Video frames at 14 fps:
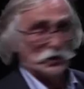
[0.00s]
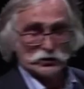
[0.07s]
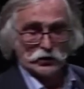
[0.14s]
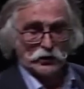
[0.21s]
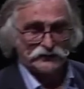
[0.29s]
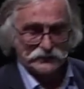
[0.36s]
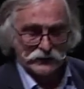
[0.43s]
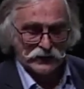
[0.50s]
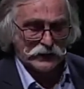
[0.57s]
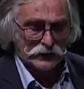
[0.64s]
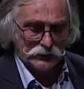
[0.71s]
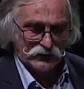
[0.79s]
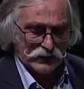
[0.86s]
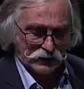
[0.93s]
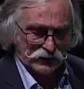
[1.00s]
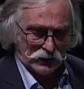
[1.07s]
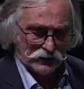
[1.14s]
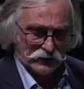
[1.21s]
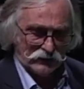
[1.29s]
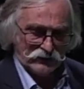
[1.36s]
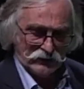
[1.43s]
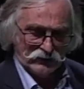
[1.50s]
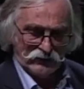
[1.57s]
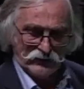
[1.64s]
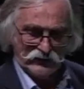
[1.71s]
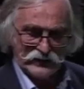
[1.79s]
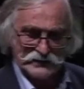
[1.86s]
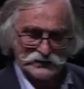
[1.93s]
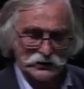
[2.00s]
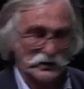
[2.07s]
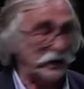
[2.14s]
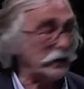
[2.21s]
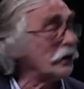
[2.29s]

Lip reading: of time, and that's okay.